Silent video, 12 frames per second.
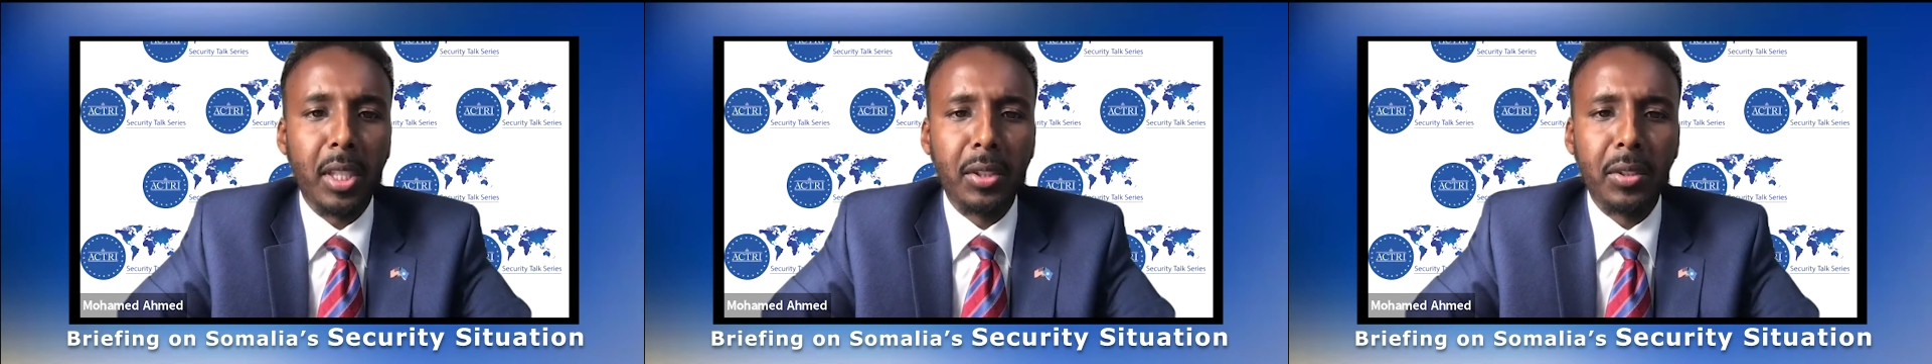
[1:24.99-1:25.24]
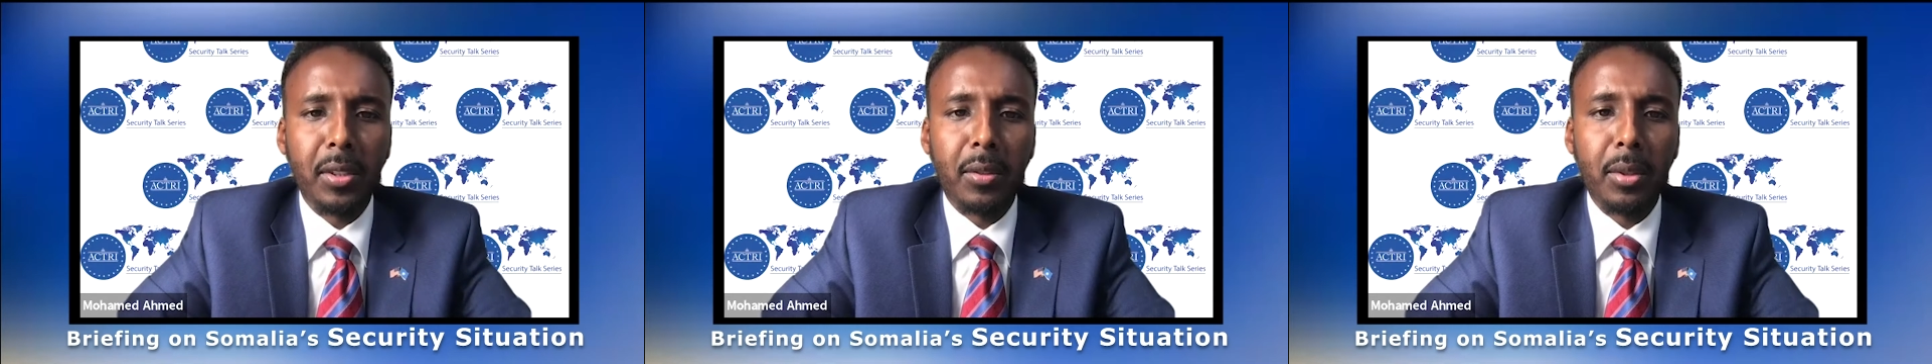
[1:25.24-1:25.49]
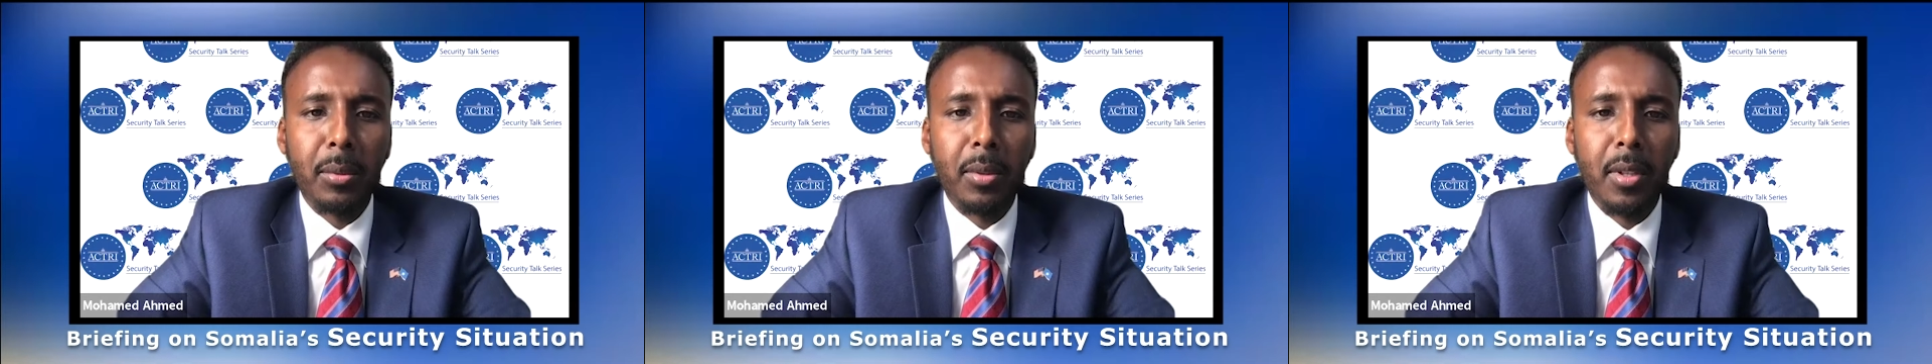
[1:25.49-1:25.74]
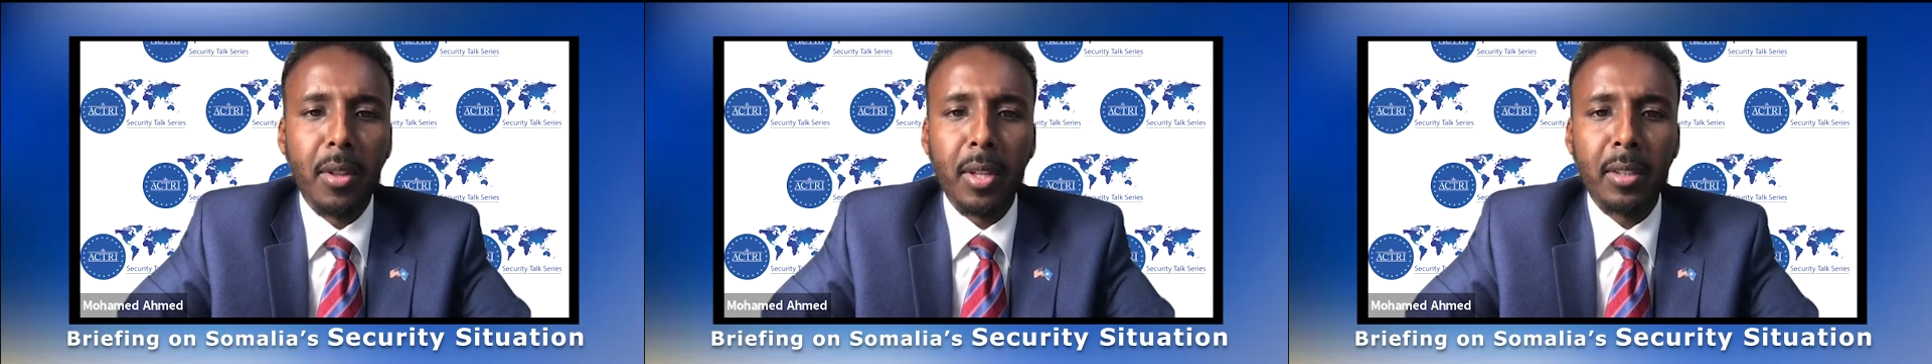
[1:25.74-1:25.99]
Institute
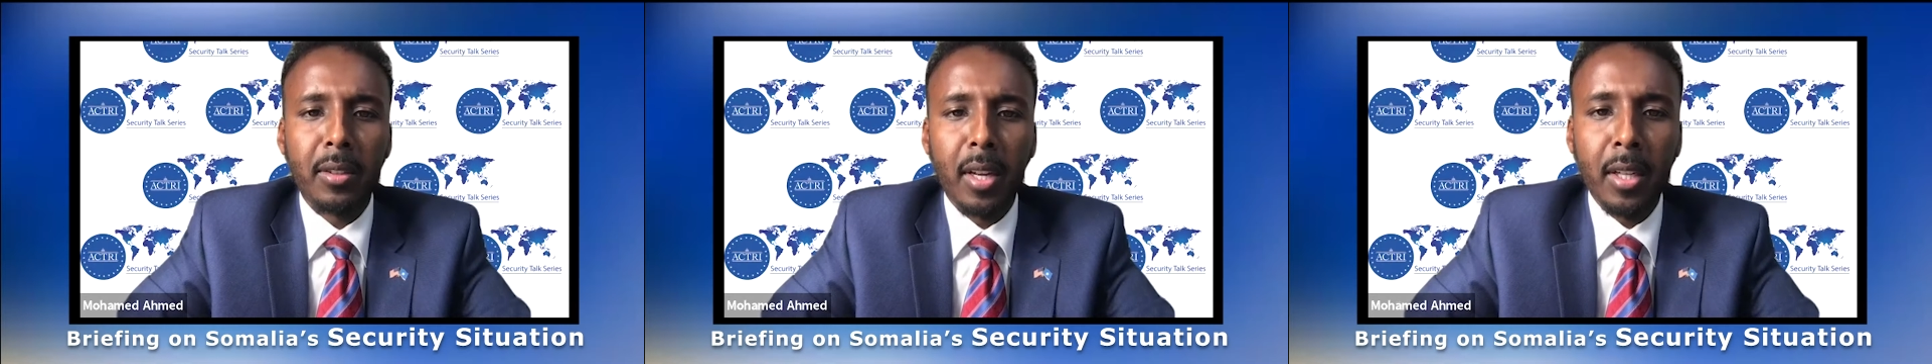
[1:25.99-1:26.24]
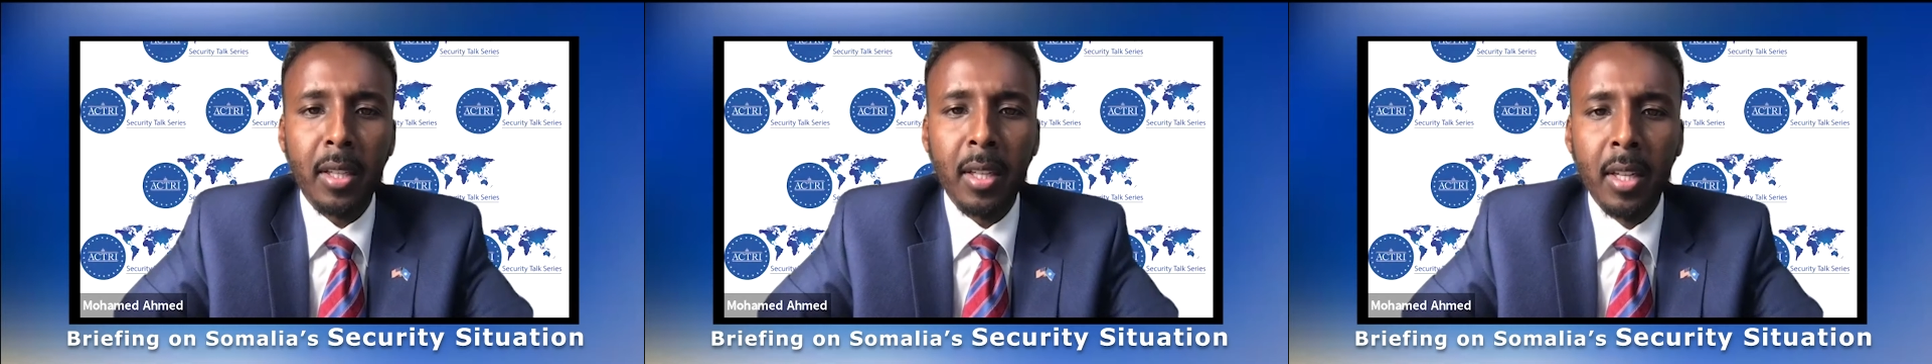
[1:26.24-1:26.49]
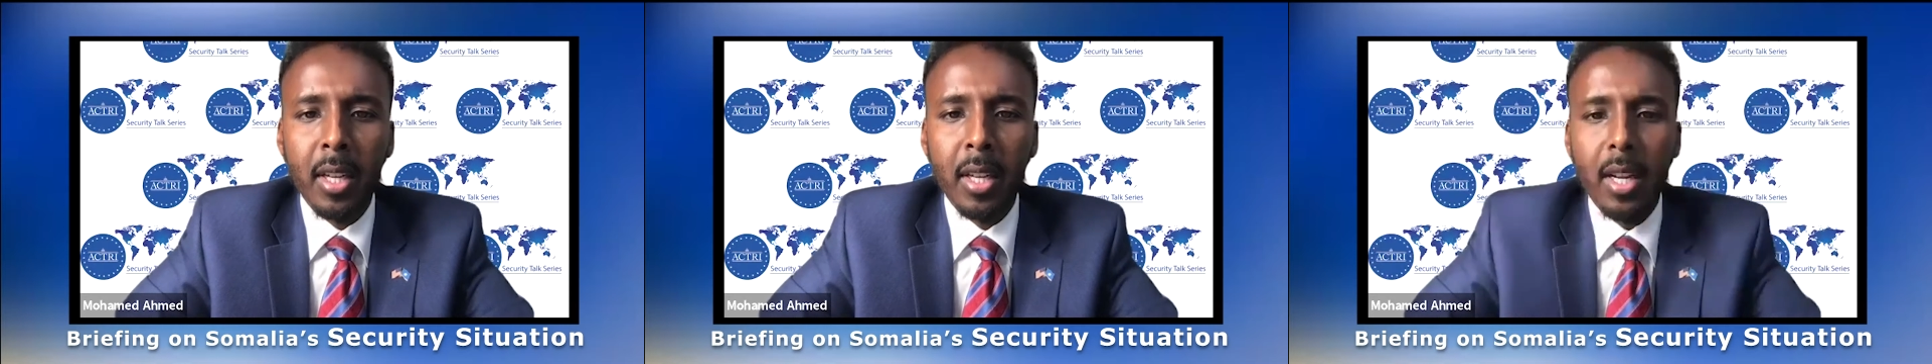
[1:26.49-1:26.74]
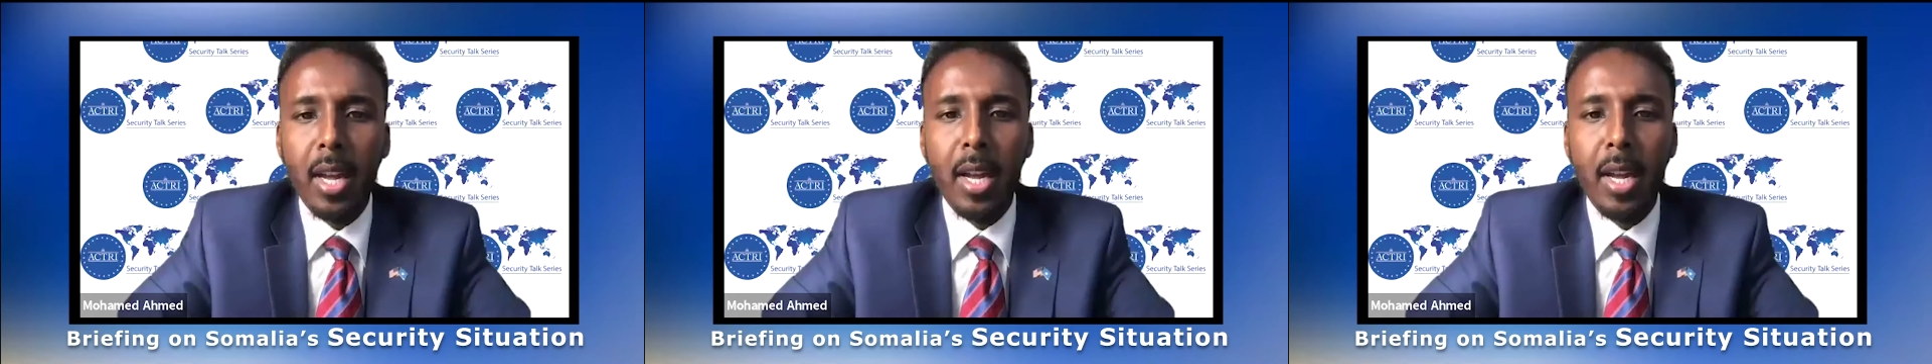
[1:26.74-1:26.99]
think tank
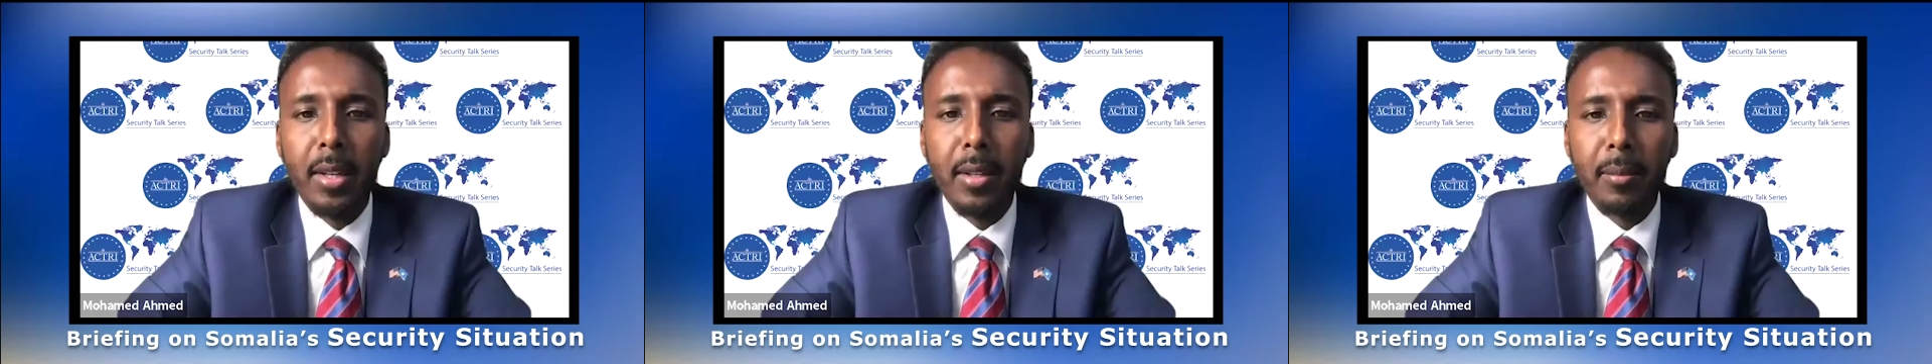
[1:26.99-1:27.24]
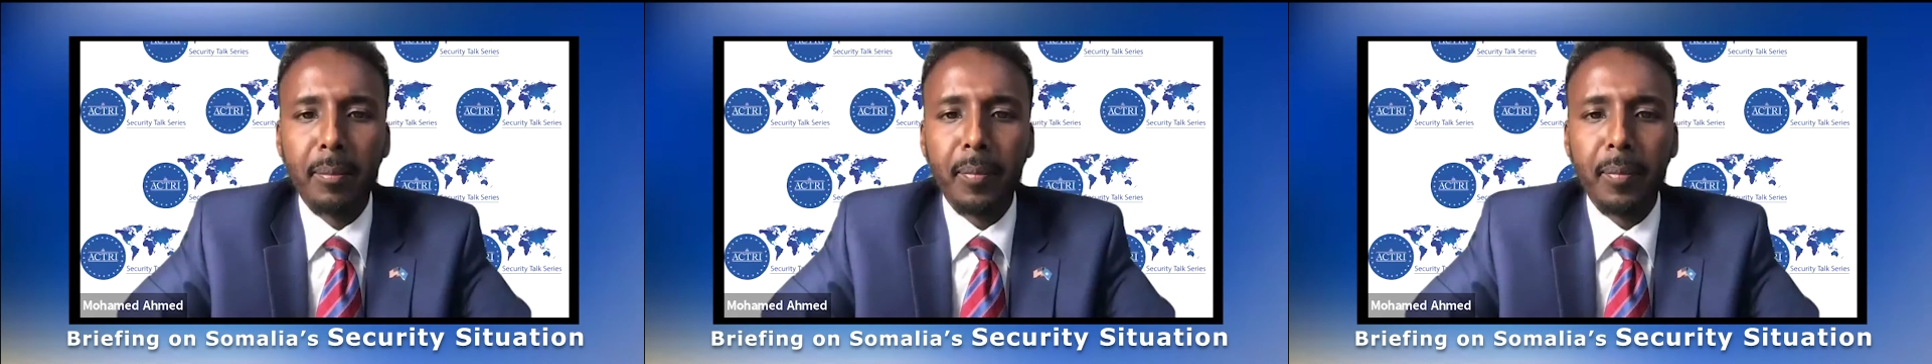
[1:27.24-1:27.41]
and